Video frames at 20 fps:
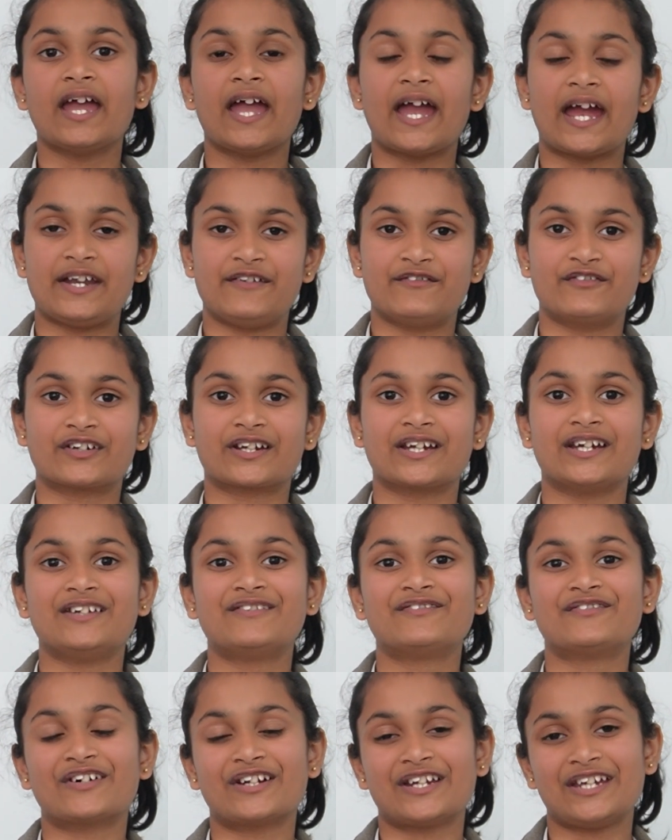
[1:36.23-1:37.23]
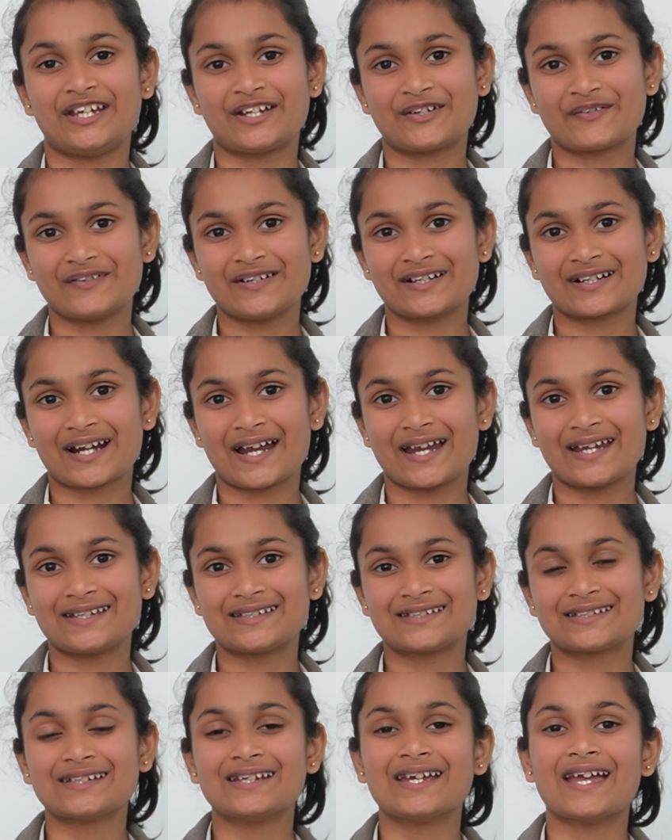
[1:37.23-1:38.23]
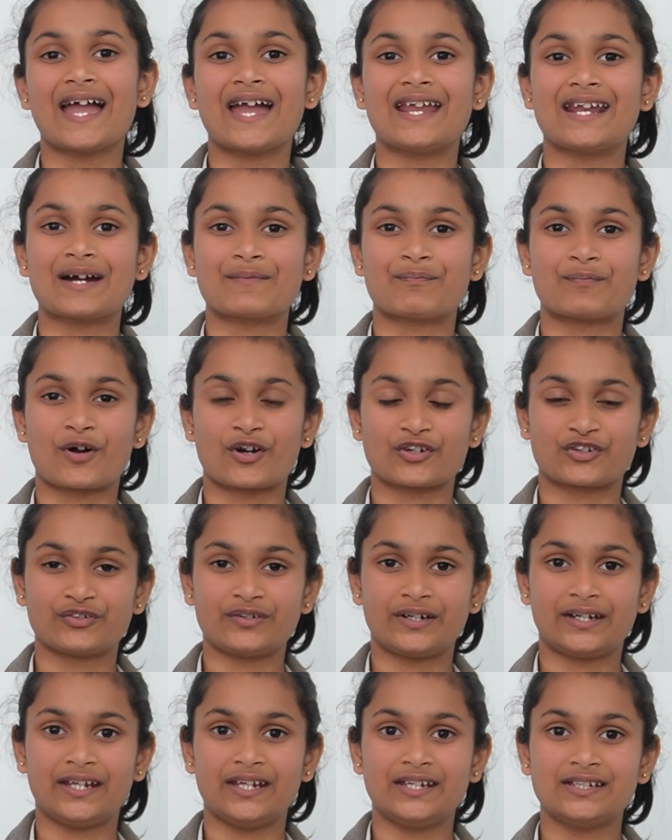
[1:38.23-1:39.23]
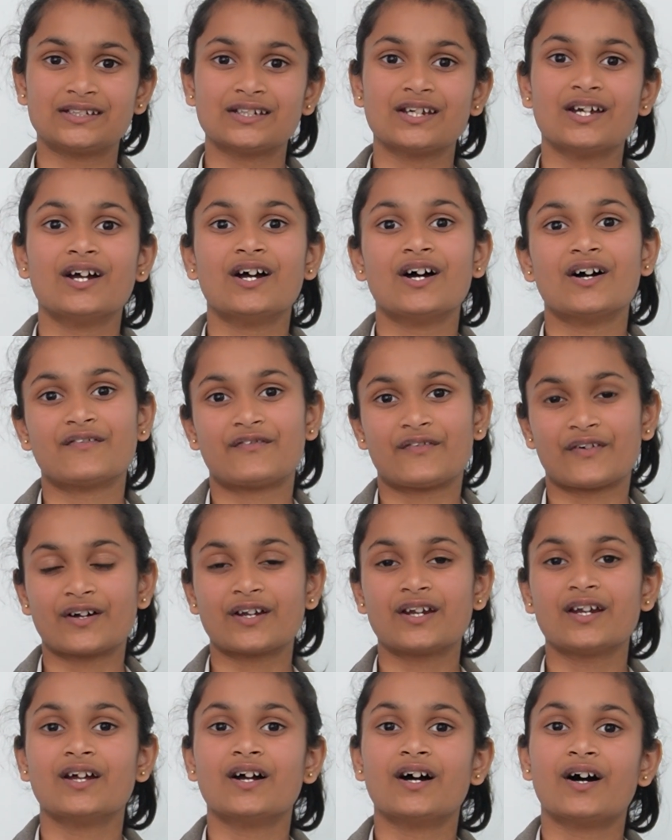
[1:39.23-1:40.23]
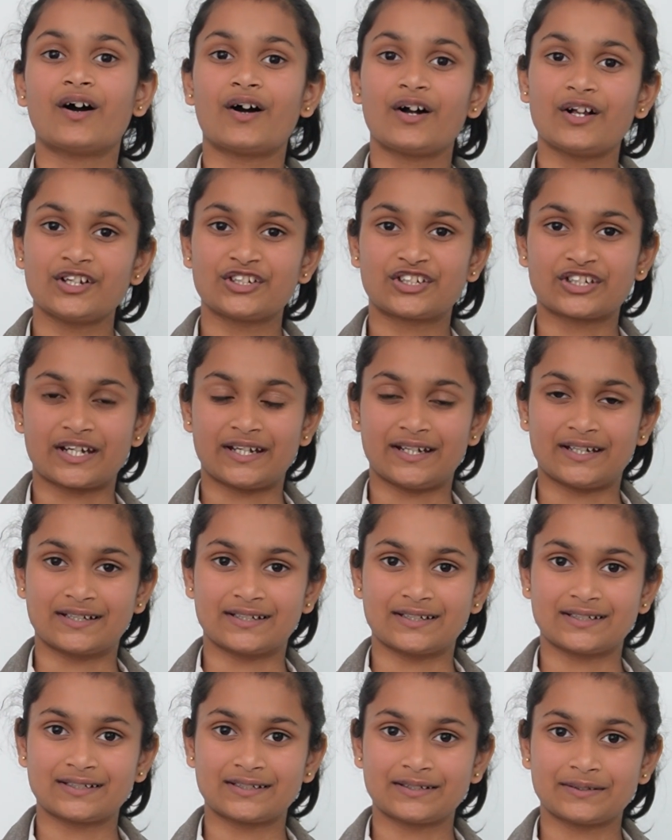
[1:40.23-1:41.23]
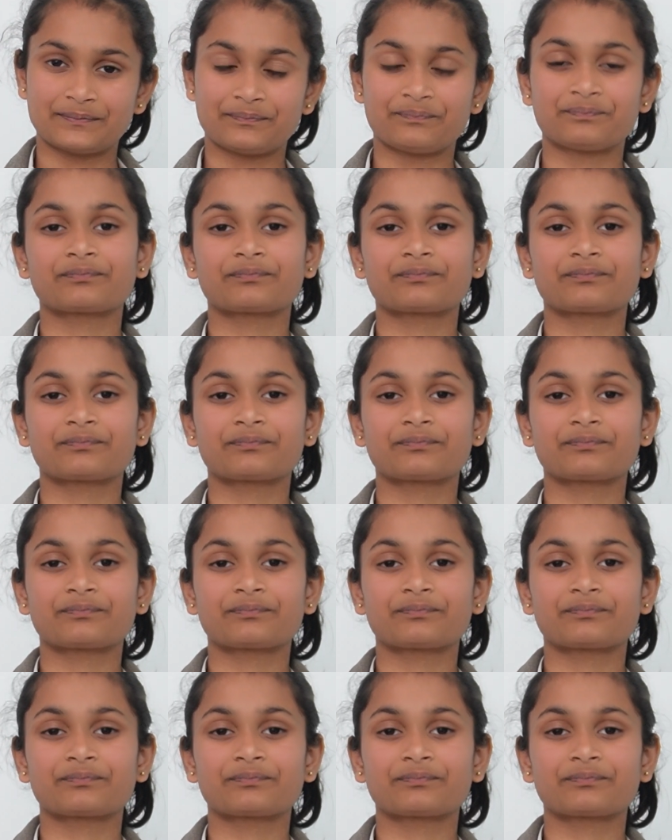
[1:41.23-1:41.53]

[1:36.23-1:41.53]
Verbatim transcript: Advocate for equal rights and opportunities for all genders